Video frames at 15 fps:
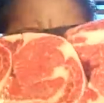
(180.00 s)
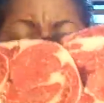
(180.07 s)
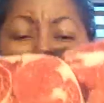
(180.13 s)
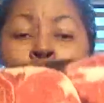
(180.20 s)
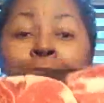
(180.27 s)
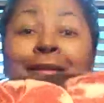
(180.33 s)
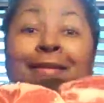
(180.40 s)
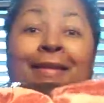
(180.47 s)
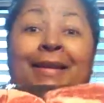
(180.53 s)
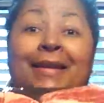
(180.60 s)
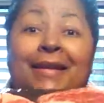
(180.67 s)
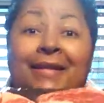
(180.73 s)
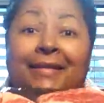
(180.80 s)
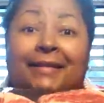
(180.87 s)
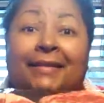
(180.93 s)

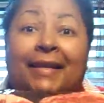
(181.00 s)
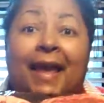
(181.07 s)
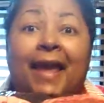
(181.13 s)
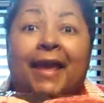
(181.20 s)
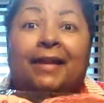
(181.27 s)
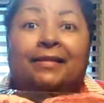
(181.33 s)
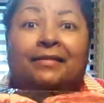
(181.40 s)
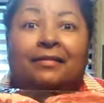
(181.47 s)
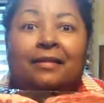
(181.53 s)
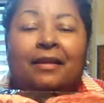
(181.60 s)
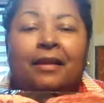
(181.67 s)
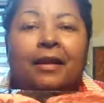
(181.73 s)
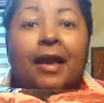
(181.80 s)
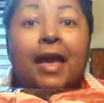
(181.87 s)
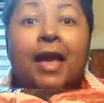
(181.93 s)
14 steaks
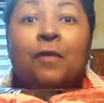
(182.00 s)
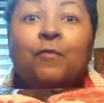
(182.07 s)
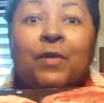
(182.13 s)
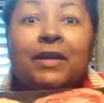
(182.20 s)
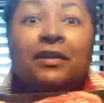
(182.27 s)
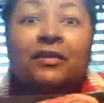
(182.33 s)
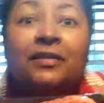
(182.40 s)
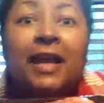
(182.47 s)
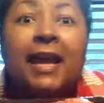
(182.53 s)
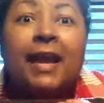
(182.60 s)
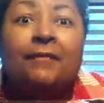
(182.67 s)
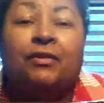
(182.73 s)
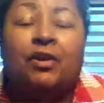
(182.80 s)
and we saved